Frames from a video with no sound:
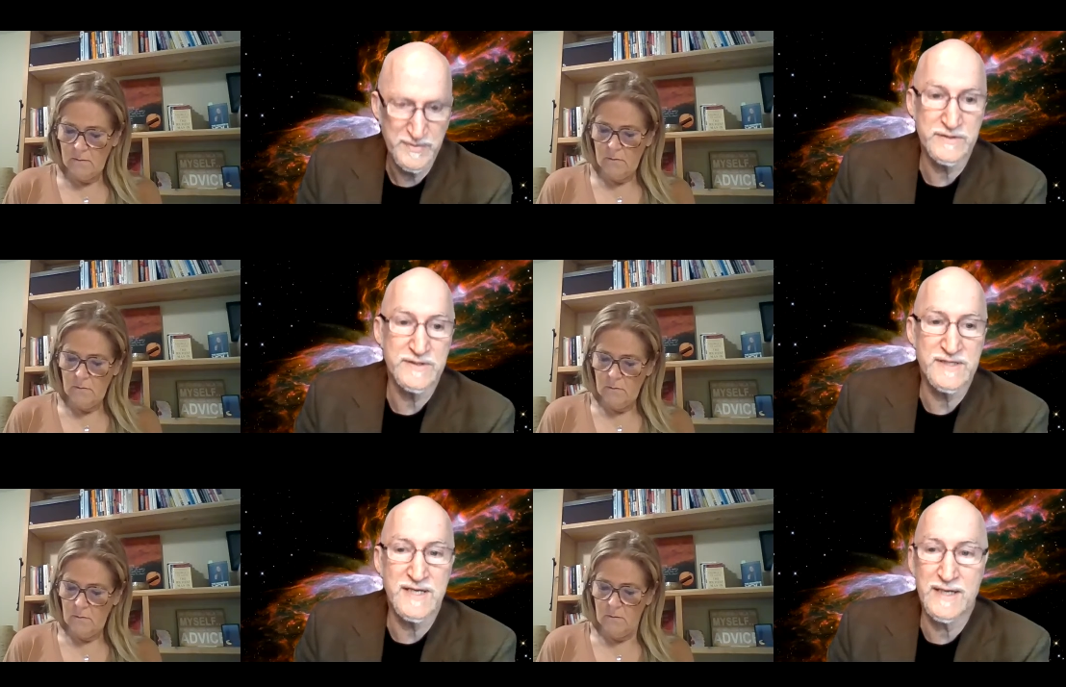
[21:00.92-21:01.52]

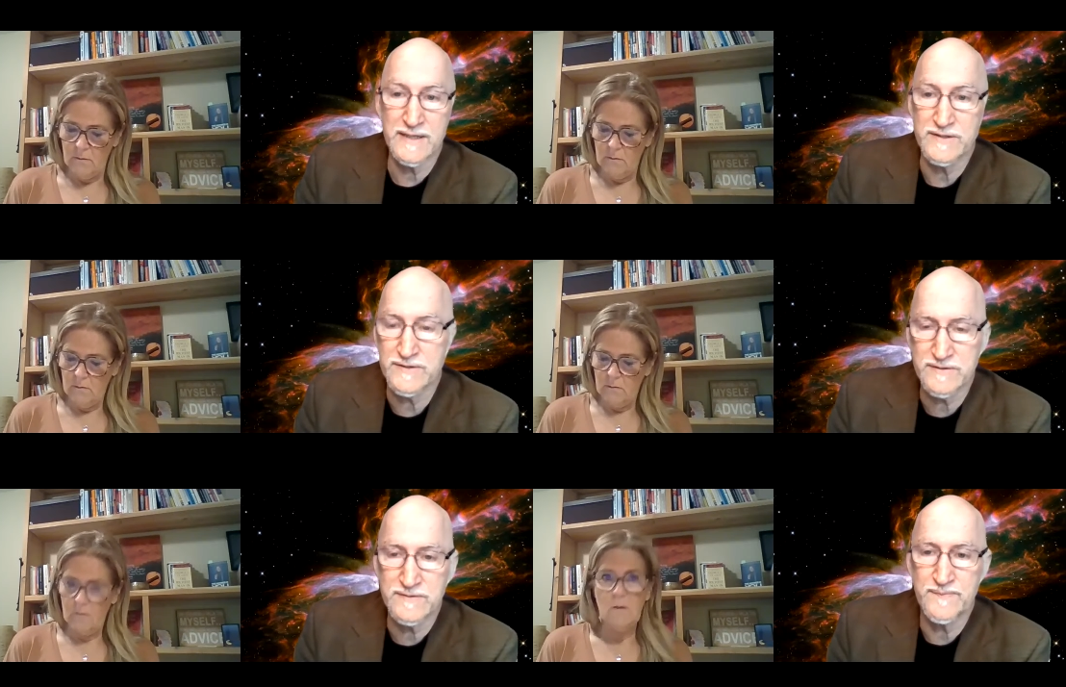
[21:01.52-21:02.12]
Speaker 1: build his
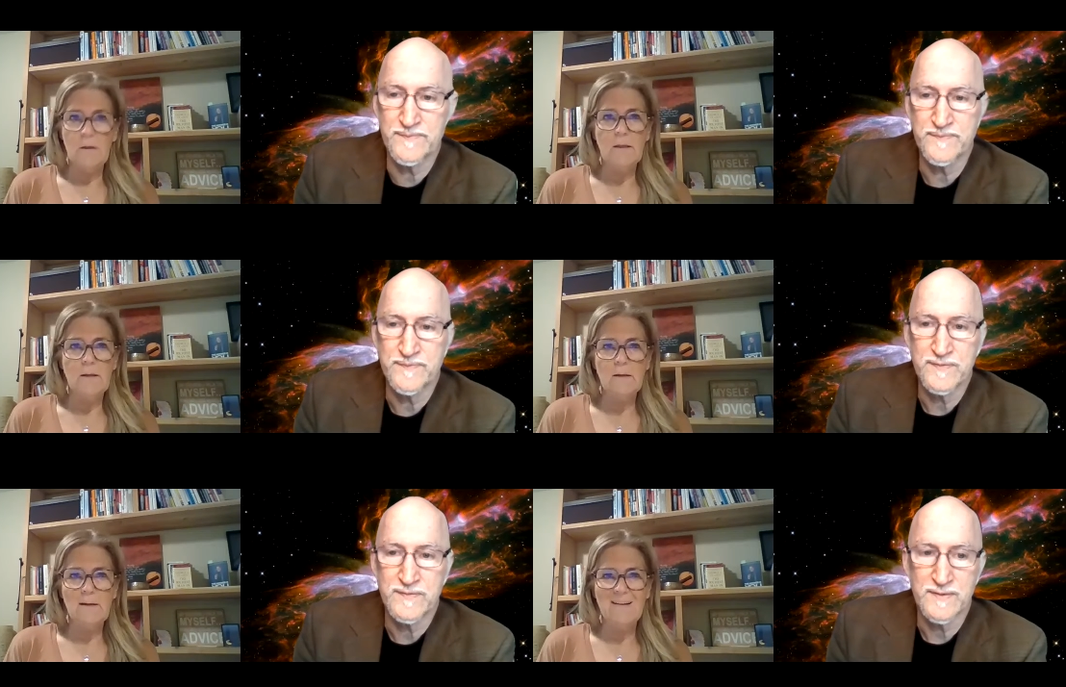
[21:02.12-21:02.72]
case.
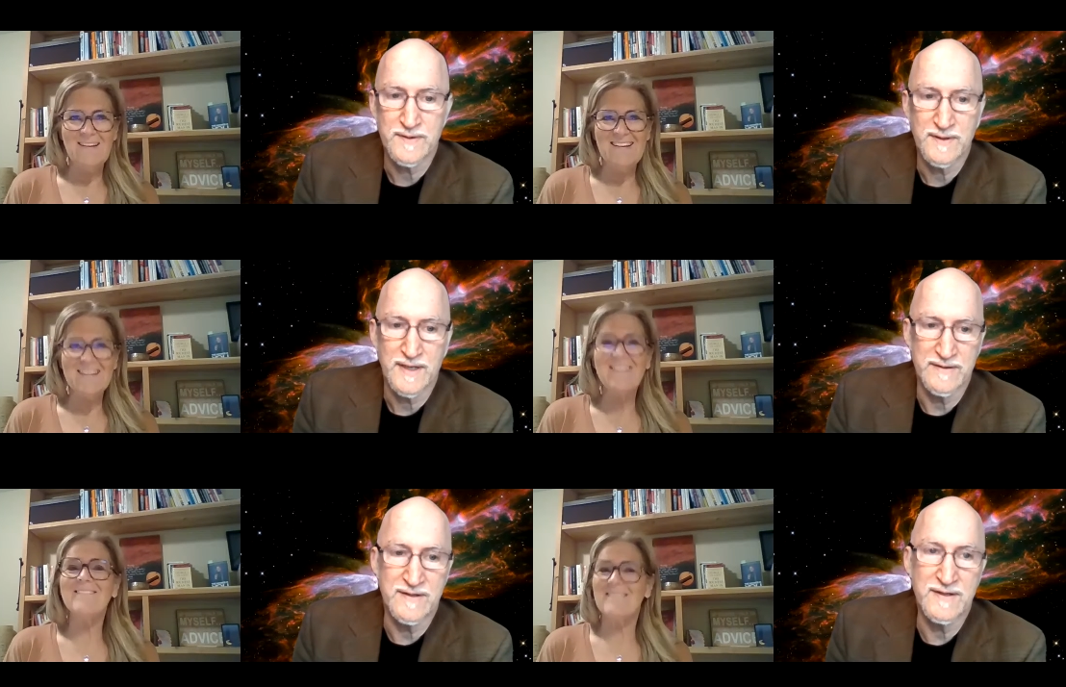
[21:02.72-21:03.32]

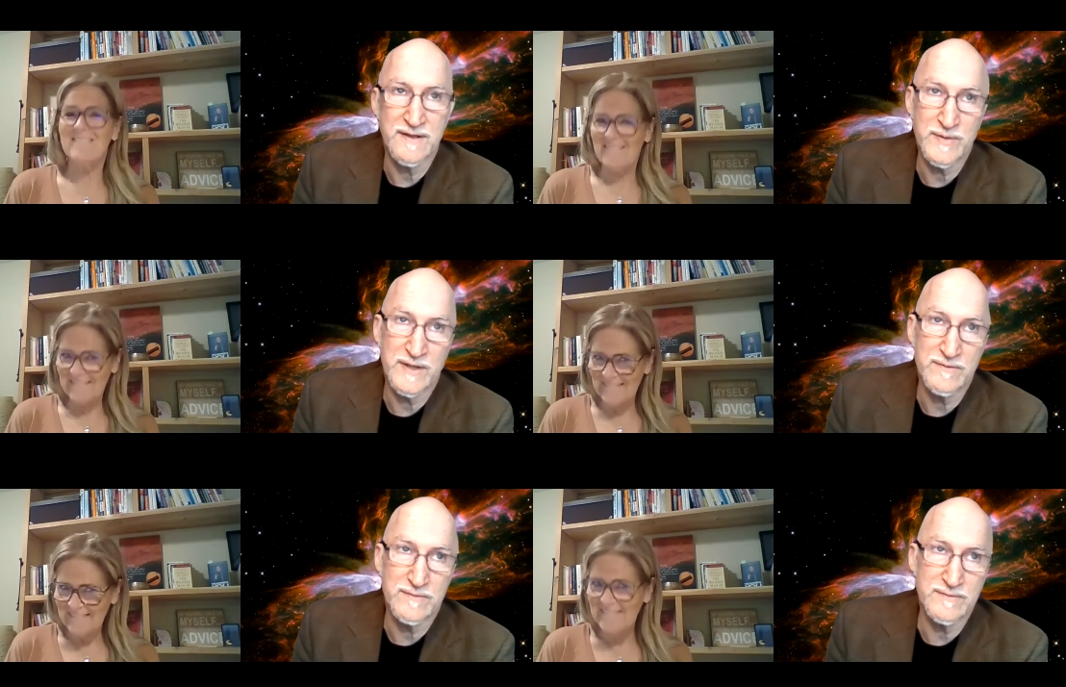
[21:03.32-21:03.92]
And the thing
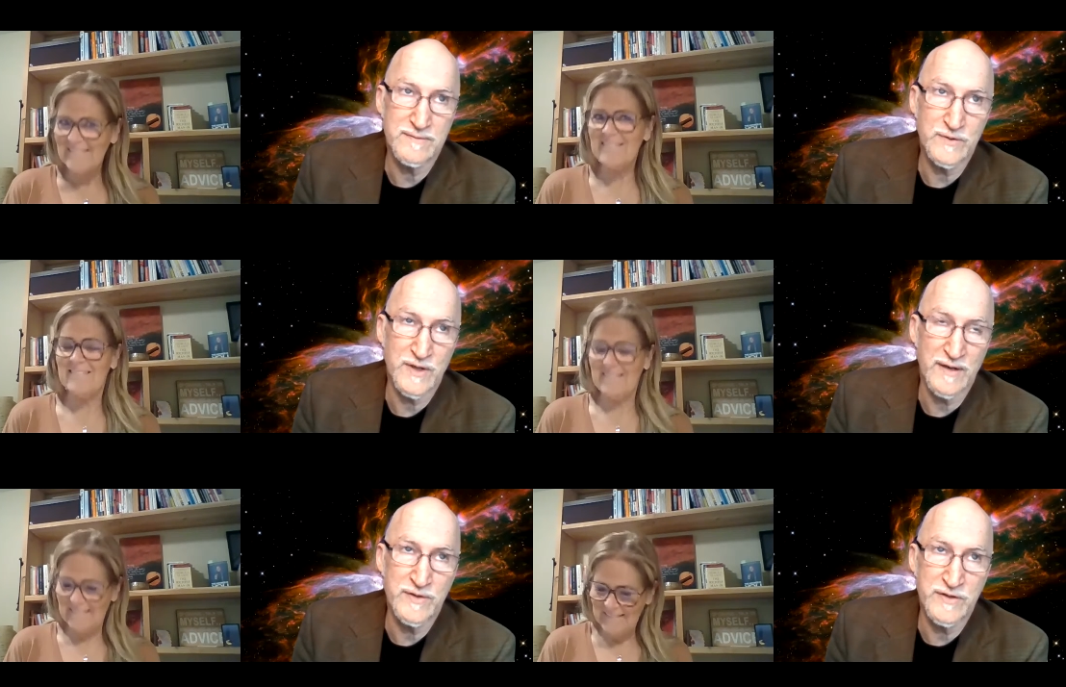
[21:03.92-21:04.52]
about
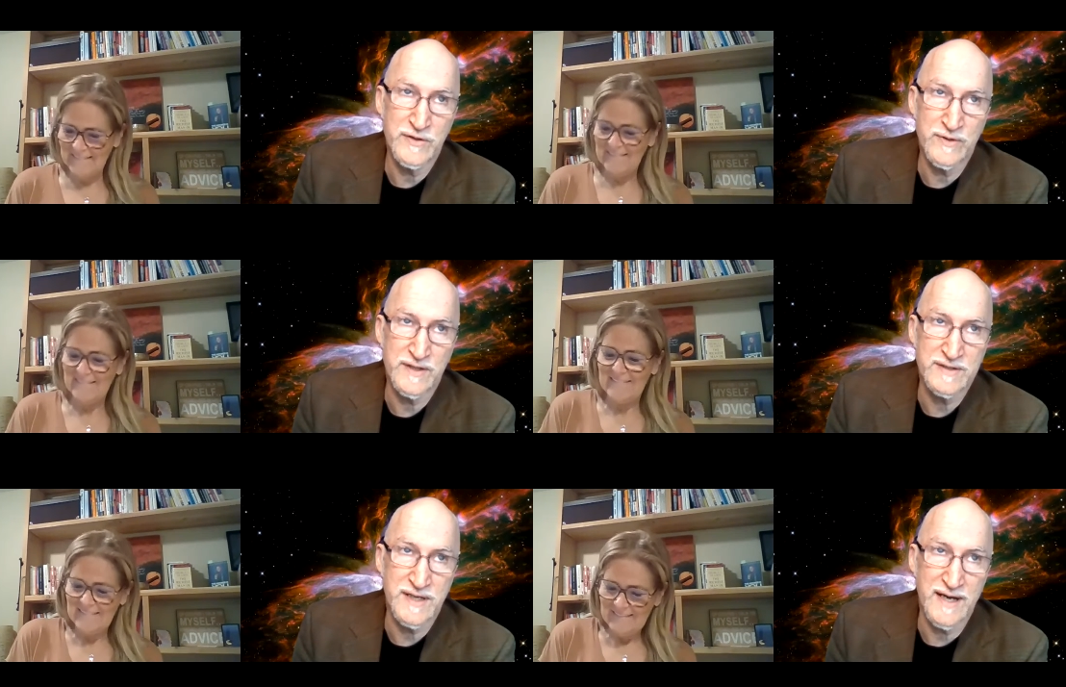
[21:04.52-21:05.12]
what I've been
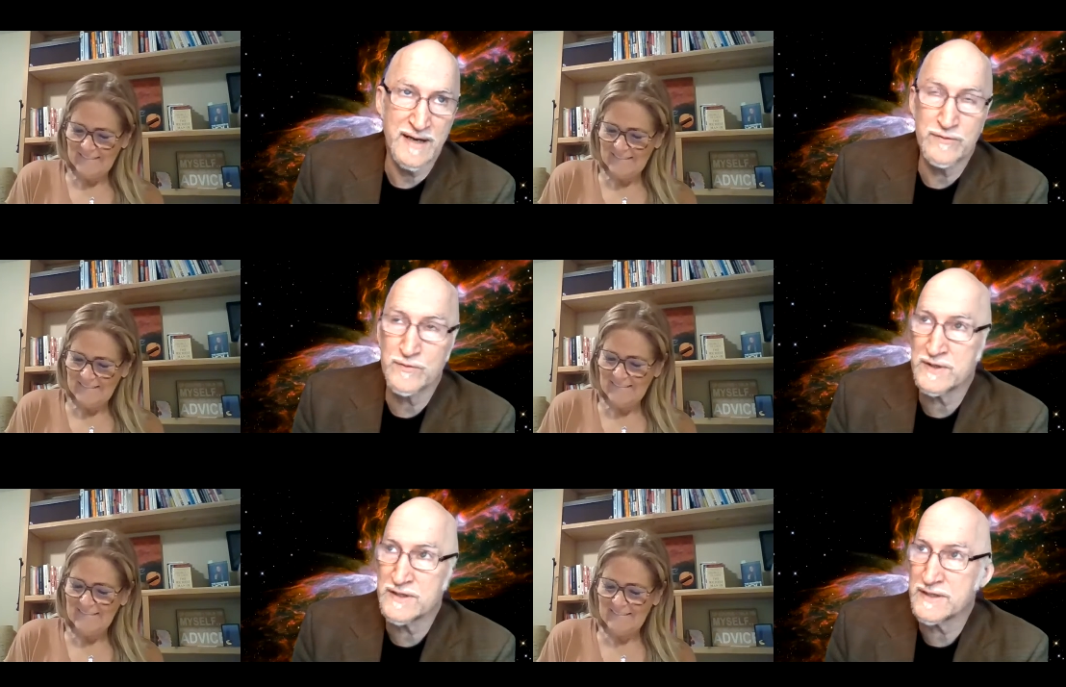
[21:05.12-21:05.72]
doing is I
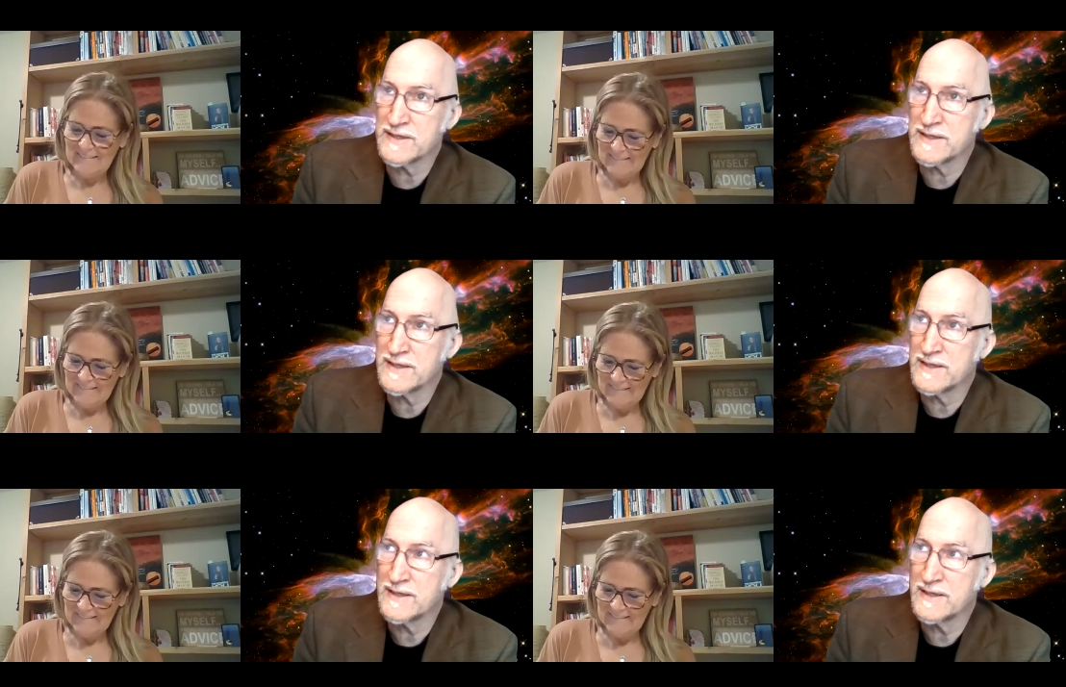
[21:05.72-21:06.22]
haven't really